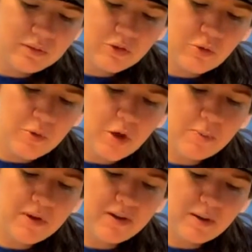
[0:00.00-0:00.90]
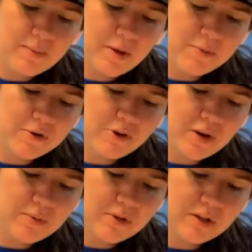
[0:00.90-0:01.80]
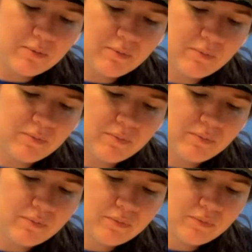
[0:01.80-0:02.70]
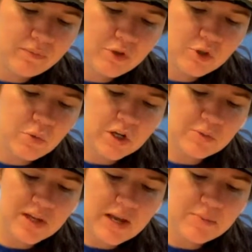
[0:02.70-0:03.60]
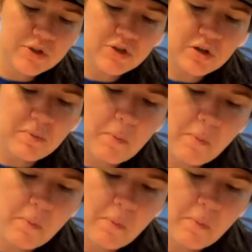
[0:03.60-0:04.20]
So I'm hoping you're able to watch with captions on.